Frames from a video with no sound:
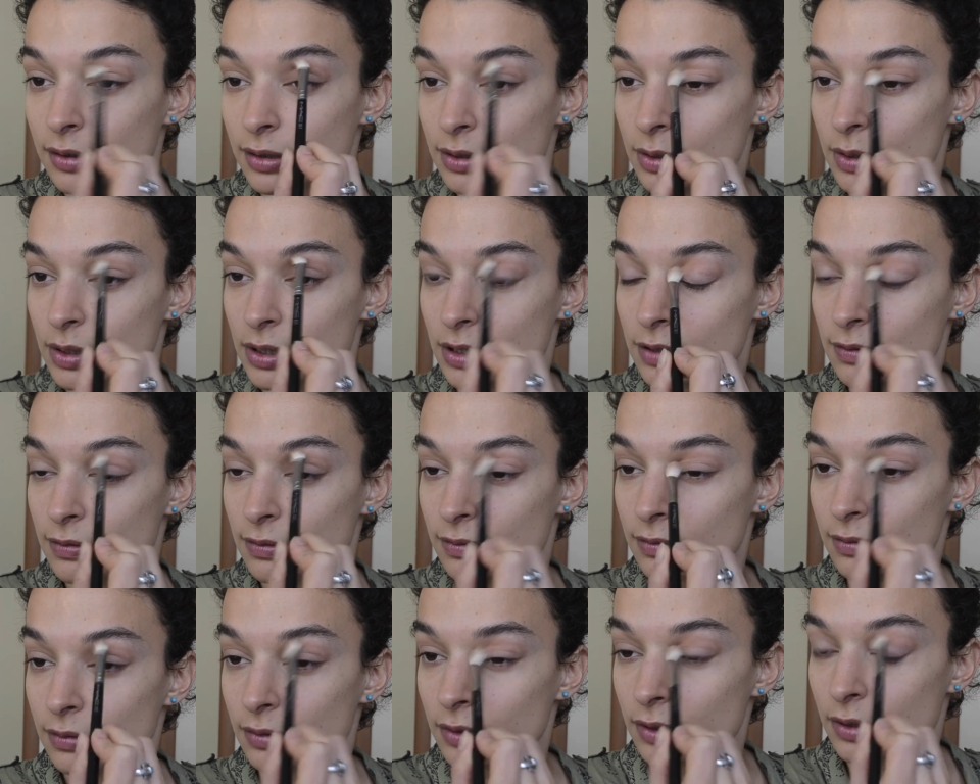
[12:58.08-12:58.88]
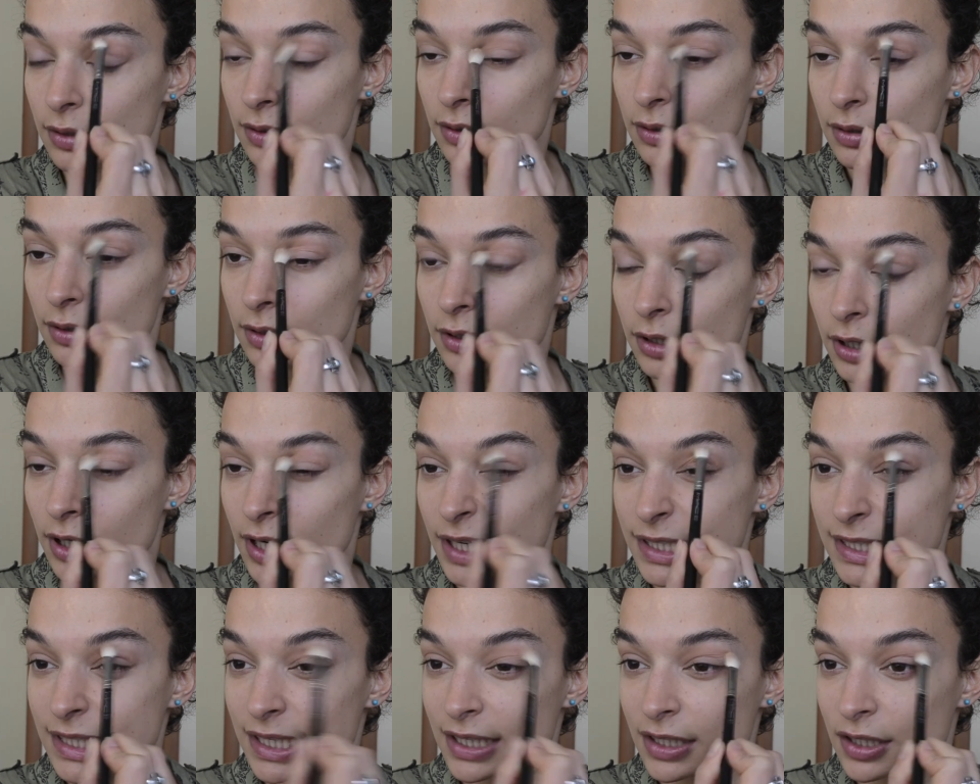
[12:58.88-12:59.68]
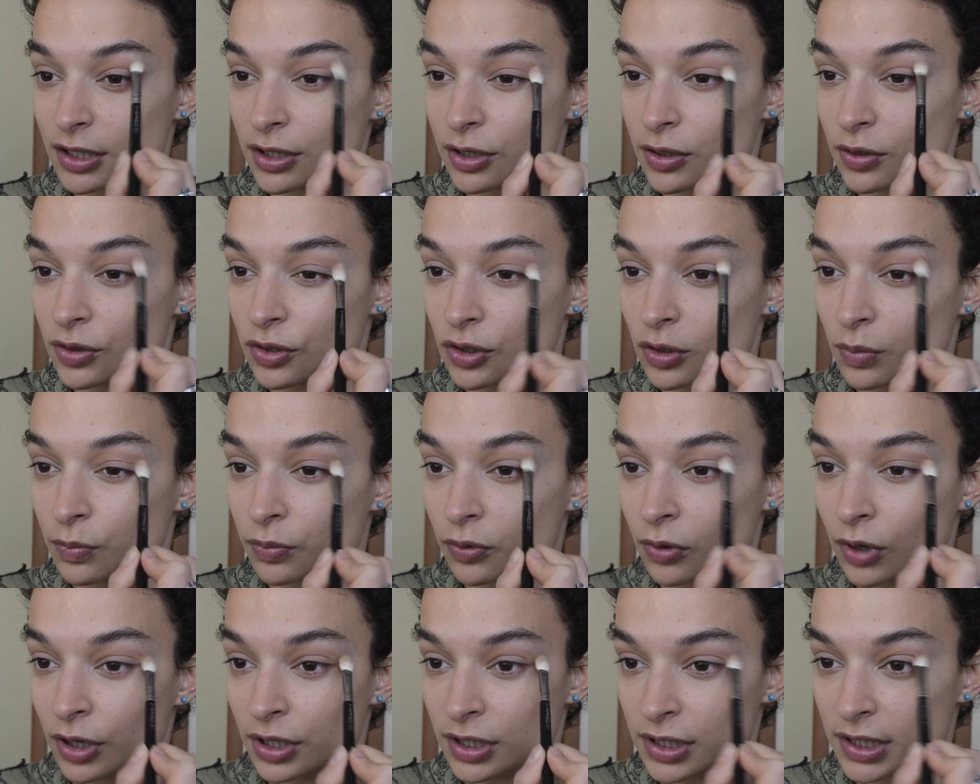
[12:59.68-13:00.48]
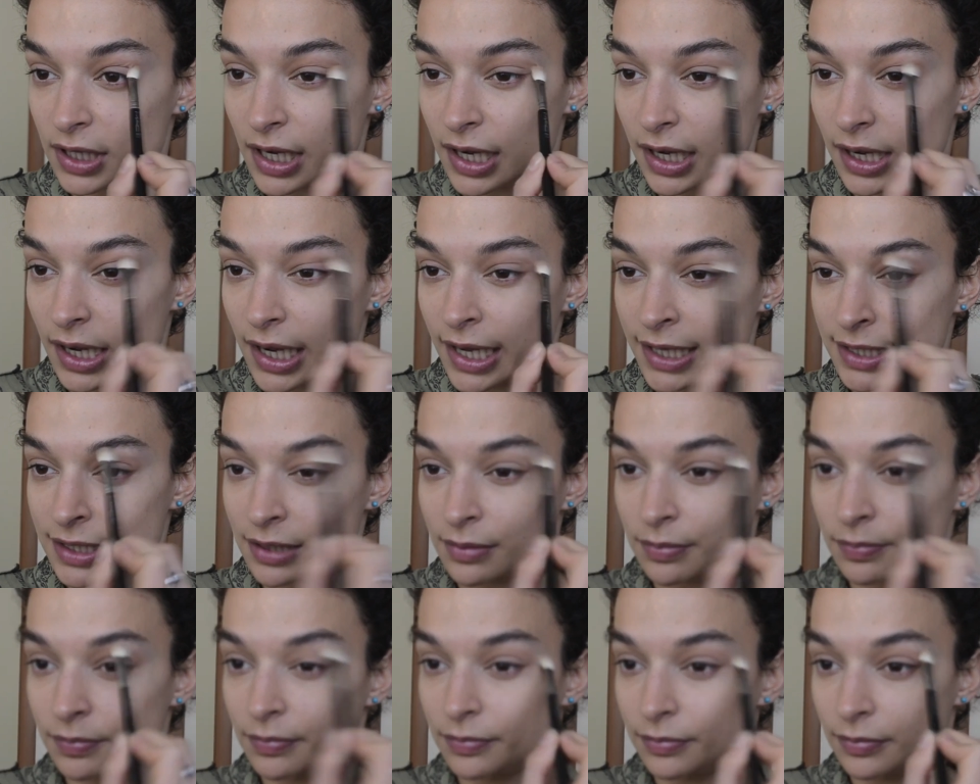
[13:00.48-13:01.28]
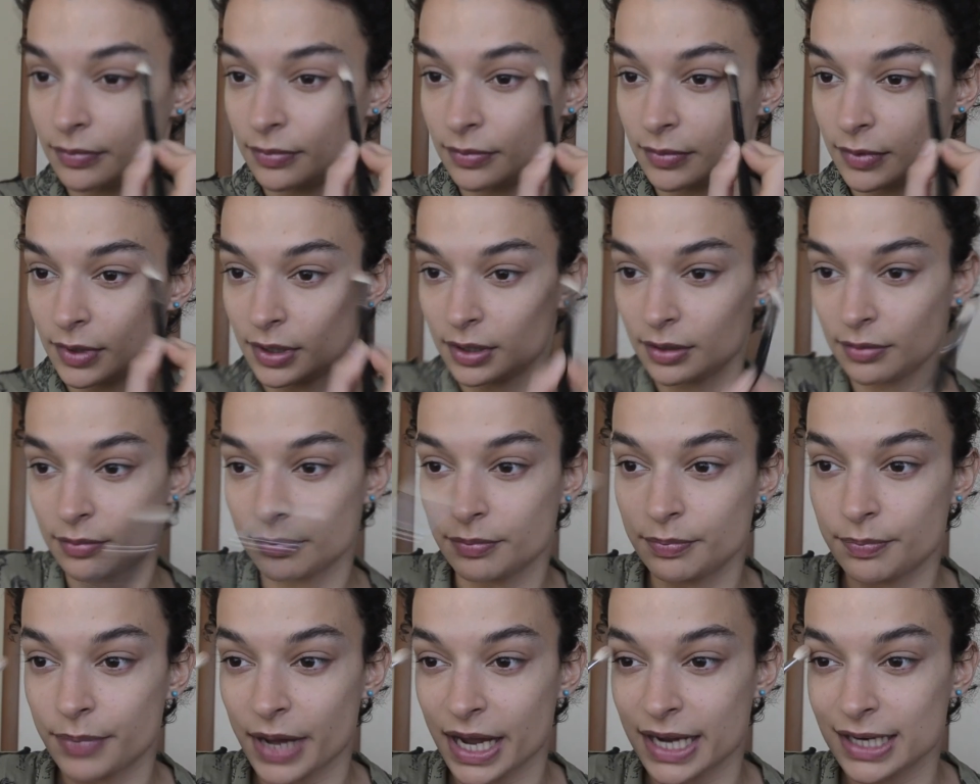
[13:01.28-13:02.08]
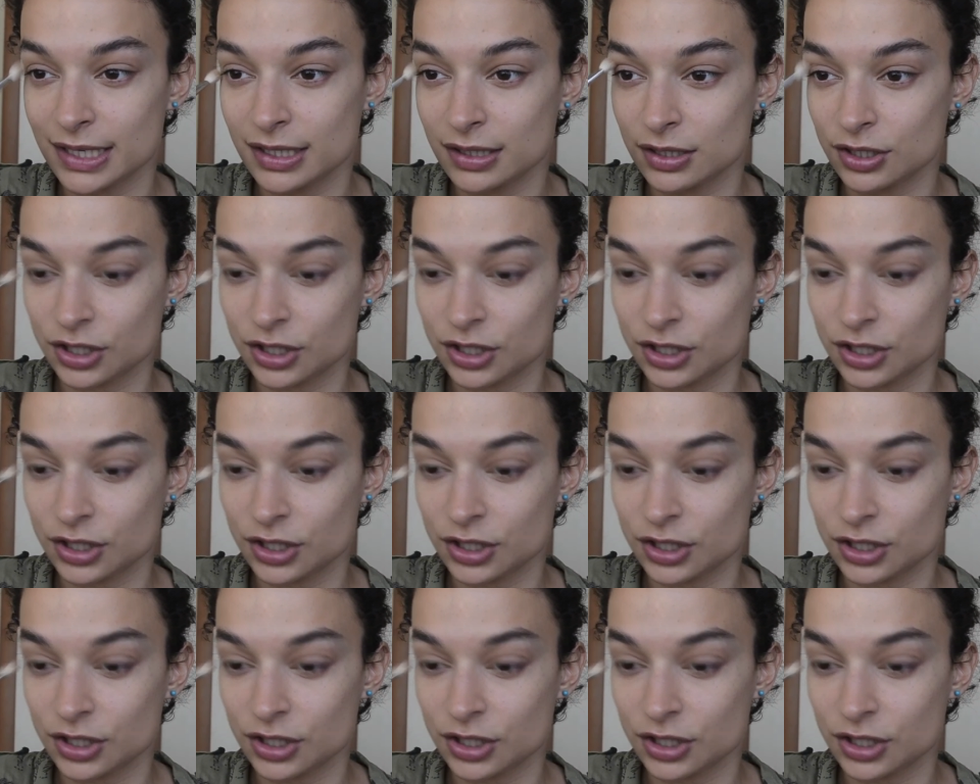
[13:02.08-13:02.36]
So it's a good idea to use your bronzer as a base